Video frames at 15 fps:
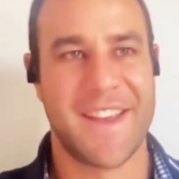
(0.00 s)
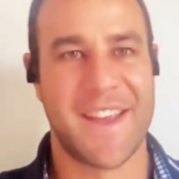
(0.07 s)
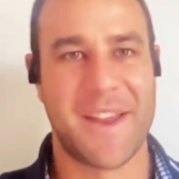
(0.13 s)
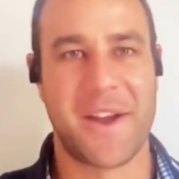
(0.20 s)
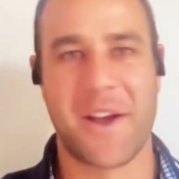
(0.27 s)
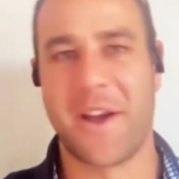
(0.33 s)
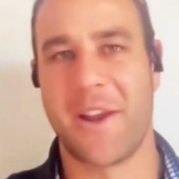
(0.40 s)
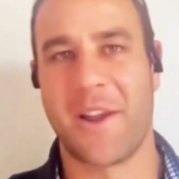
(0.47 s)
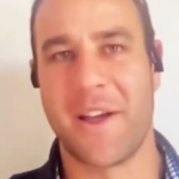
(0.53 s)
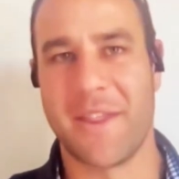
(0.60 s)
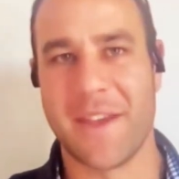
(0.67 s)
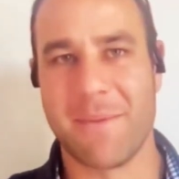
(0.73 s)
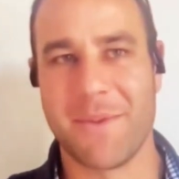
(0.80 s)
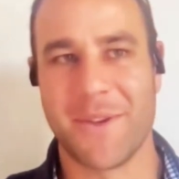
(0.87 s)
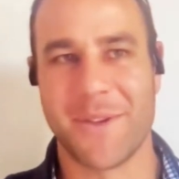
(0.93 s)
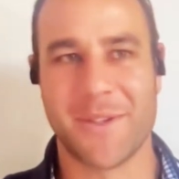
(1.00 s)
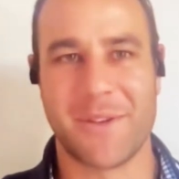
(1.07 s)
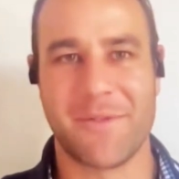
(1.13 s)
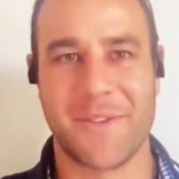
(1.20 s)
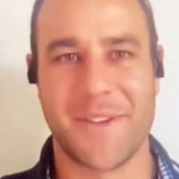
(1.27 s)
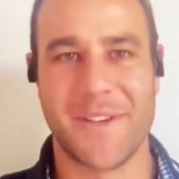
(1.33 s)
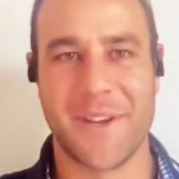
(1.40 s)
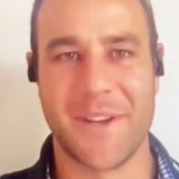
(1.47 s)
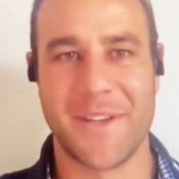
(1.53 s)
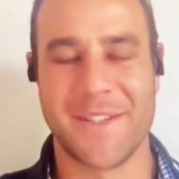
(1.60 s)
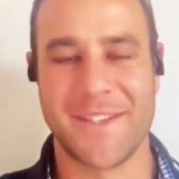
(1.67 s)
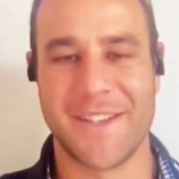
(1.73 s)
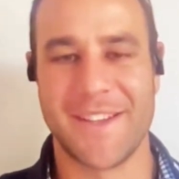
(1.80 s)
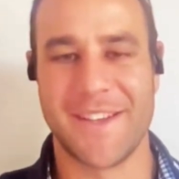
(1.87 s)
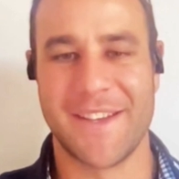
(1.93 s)
and I like that, because often you
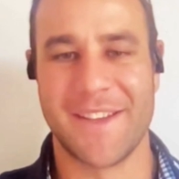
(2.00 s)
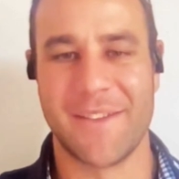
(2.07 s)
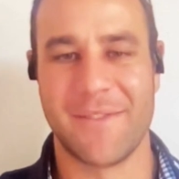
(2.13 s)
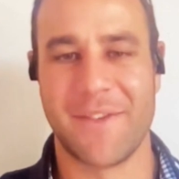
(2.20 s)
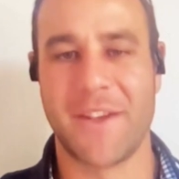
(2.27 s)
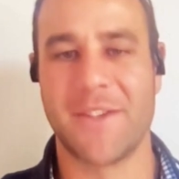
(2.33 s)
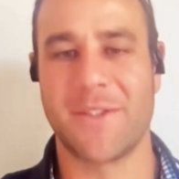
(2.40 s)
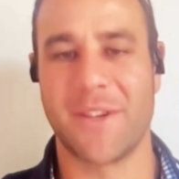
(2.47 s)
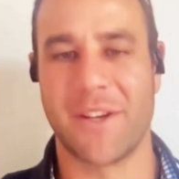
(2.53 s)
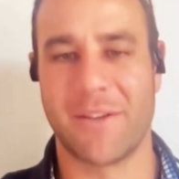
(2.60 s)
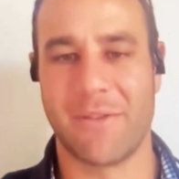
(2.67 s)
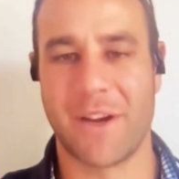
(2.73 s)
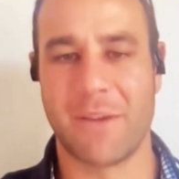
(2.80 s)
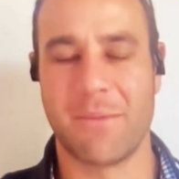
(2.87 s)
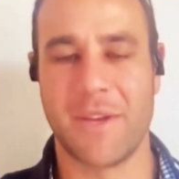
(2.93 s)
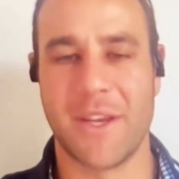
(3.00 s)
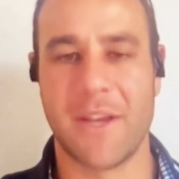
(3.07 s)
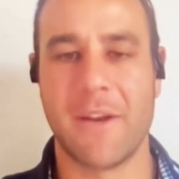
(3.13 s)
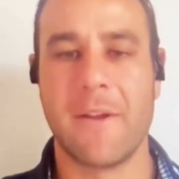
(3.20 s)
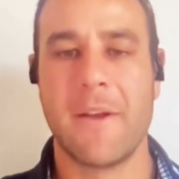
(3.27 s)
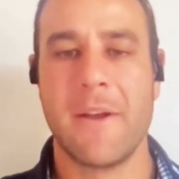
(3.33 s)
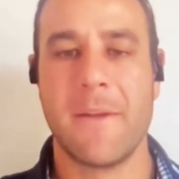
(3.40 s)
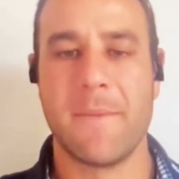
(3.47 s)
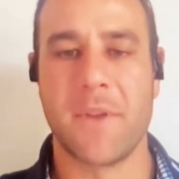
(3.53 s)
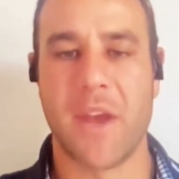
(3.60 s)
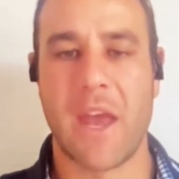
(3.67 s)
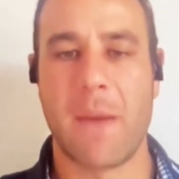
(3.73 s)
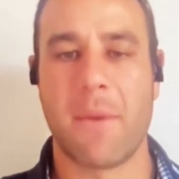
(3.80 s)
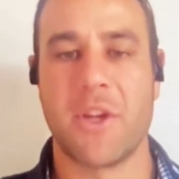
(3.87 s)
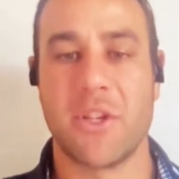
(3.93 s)
see the fun side of rugby and
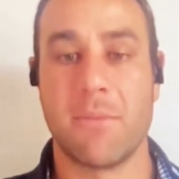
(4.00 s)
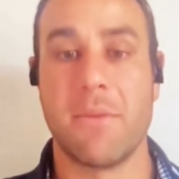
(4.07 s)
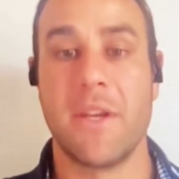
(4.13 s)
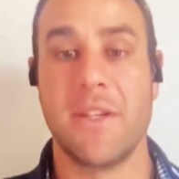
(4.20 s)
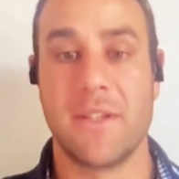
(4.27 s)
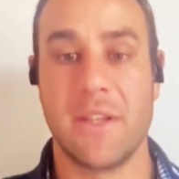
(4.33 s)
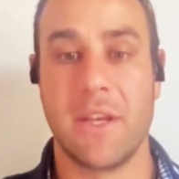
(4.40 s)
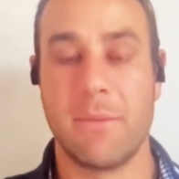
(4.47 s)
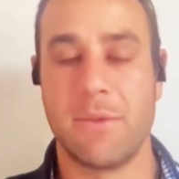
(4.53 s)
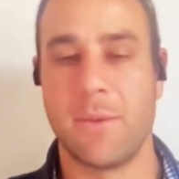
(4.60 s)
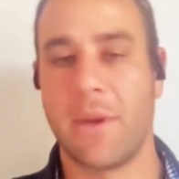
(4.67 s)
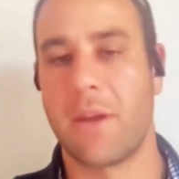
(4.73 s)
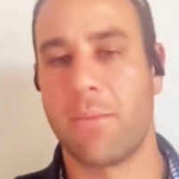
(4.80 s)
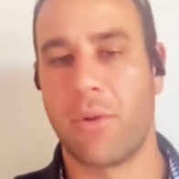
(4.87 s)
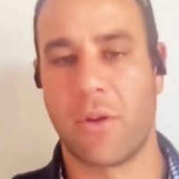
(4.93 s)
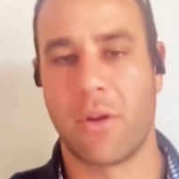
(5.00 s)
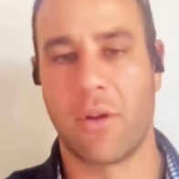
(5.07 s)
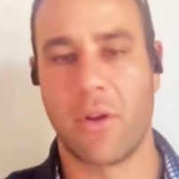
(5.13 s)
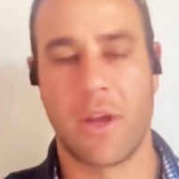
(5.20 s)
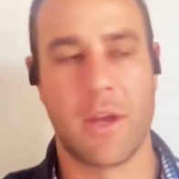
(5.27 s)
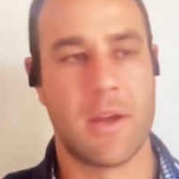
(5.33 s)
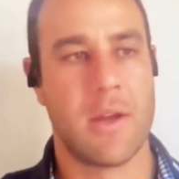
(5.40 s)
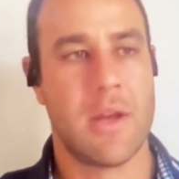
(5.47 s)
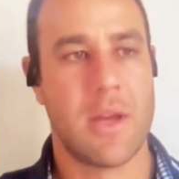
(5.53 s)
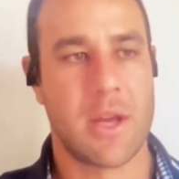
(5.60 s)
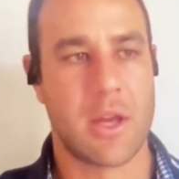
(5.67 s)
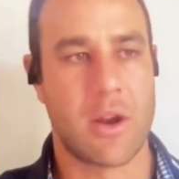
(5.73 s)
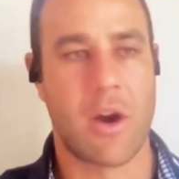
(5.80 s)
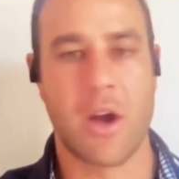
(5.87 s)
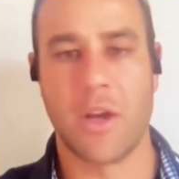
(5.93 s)
how much it means to them to be able to put on
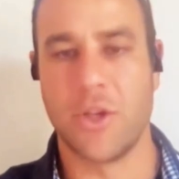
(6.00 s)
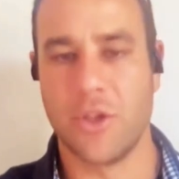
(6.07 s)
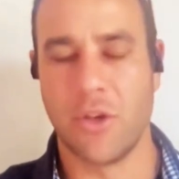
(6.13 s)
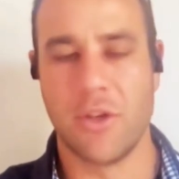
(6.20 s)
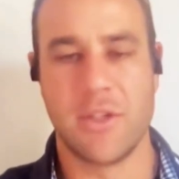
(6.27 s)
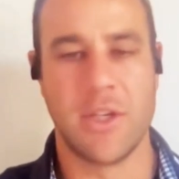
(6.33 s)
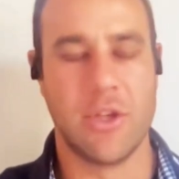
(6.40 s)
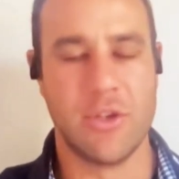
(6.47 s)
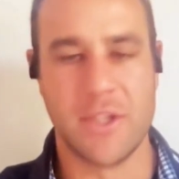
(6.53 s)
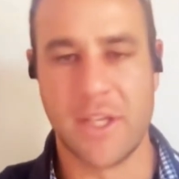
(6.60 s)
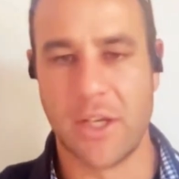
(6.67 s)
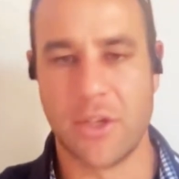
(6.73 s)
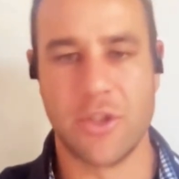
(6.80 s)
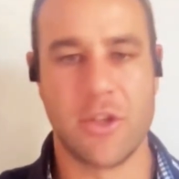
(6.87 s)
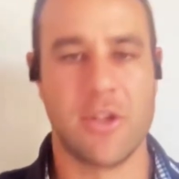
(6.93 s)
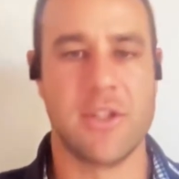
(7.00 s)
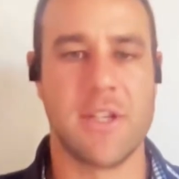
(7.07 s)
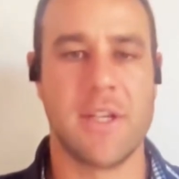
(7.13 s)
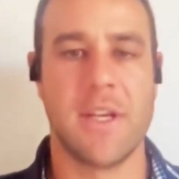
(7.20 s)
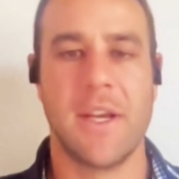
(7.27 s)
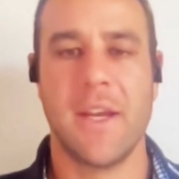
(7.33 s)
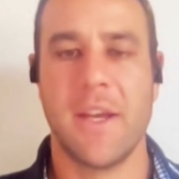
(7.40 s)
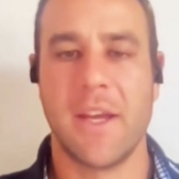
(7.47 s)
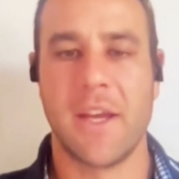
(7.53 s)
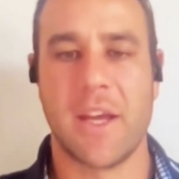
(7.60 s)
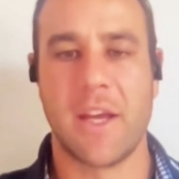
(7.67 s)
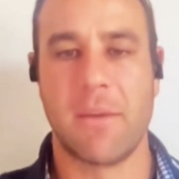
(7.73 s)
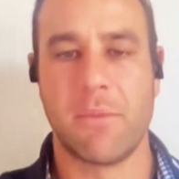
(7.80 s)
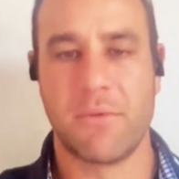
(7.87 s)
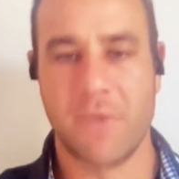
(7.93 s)
an Ireland jersey, New Zealand jersey,
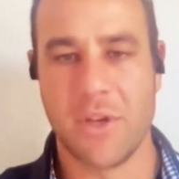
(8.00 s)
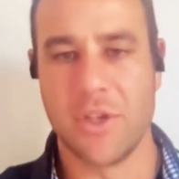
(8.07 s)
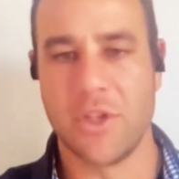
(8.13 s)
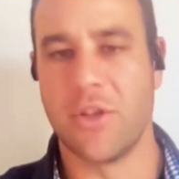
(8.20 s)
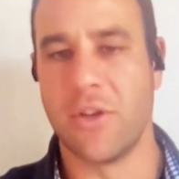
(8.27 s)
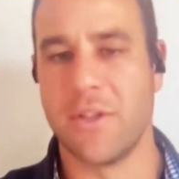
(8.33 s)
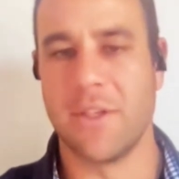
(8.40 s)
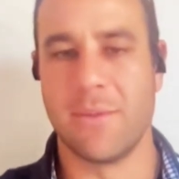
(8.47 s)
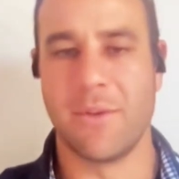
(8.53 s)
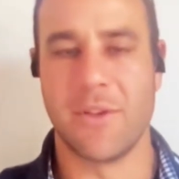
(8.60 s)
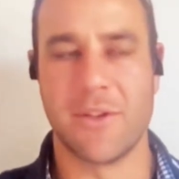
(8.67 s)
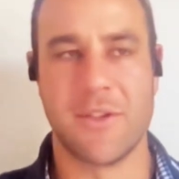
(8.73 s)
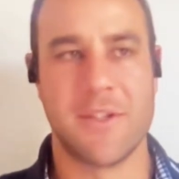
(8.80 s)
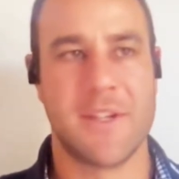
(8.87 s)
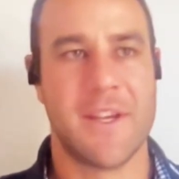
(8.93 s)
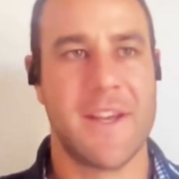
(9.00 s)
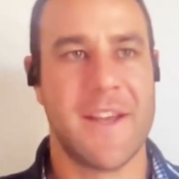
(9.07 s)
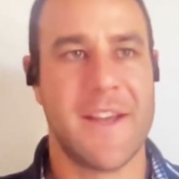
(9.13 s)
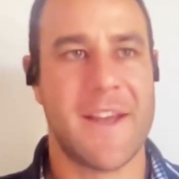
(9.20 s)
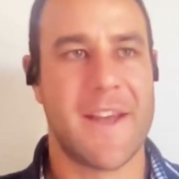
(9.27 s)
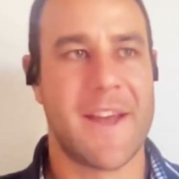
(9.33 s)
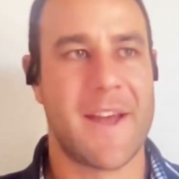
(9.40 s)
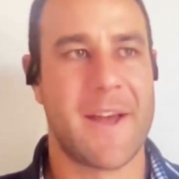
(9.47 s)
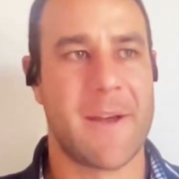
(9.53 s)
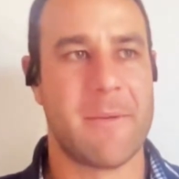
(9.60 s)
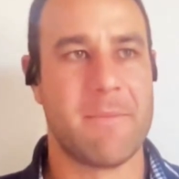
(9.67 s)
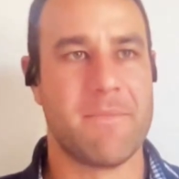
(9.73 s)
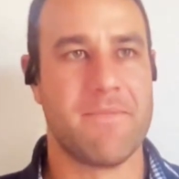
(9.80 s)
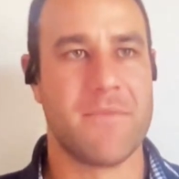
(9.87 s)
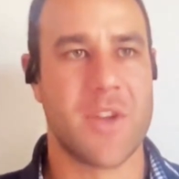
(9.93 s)
a French jersey, because
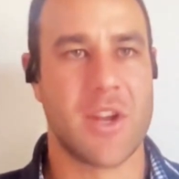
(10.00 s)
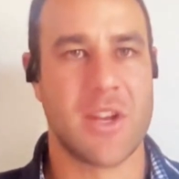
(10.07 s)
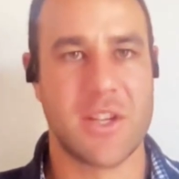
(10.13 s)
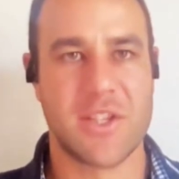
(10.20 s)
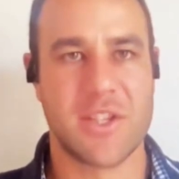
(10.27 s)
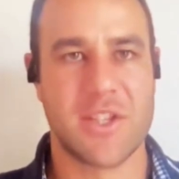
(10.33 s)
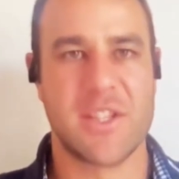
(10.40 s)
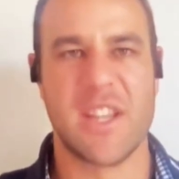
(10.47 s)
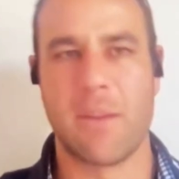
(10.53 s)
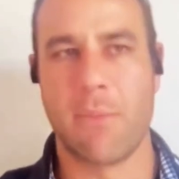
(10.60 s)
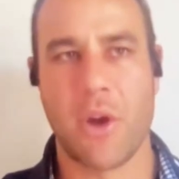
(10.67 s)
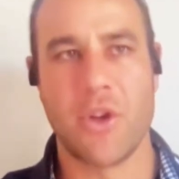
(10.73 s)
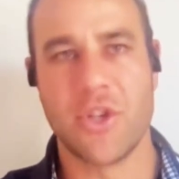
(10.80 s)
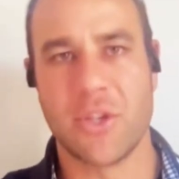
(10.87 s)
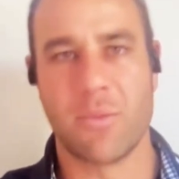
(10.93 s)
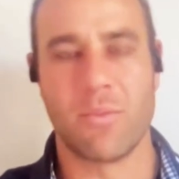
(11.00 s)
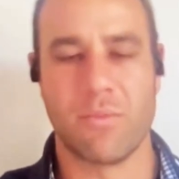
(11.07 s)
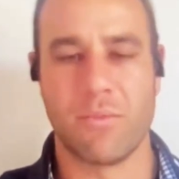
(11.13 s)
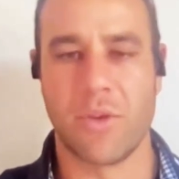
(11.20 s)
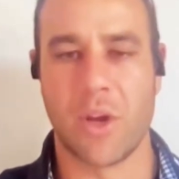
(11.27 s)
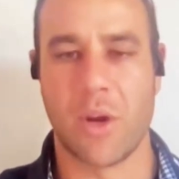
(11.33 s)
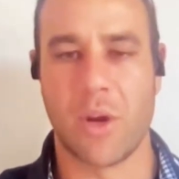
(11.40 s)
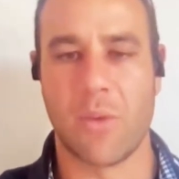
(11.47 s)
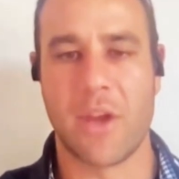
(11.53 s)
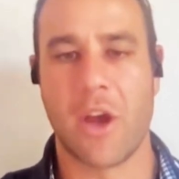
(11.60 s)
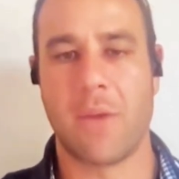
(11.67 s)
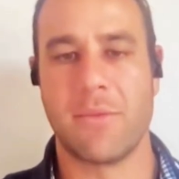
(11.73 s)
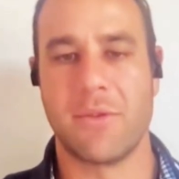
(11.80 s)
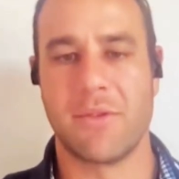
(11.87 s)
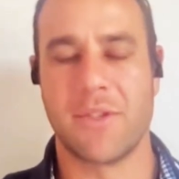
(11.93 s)
you can see the emotion when they
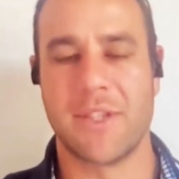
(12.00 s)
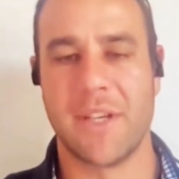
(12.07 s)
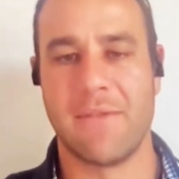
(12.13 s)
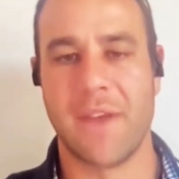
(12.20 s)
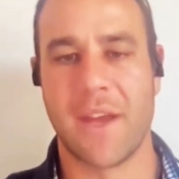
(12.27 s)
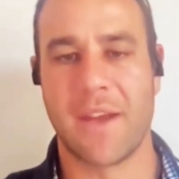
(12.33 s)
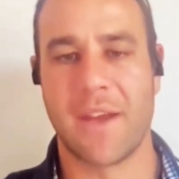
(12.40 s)
go up to receive